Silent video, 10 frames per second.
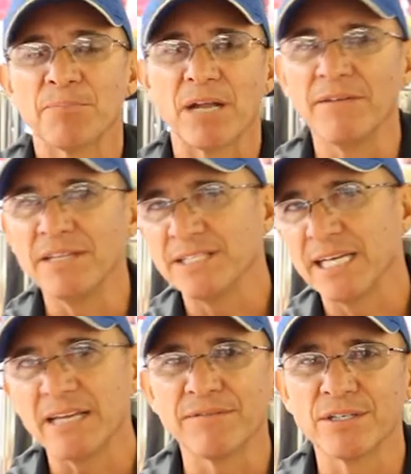of the
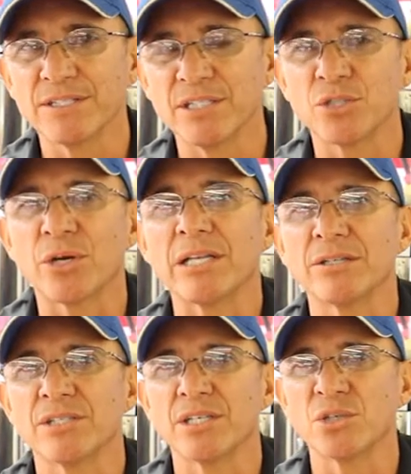tent versus the trailer
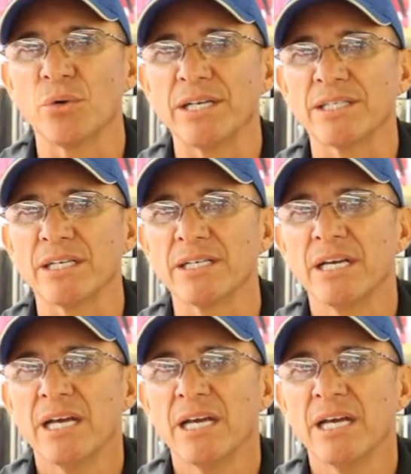situation,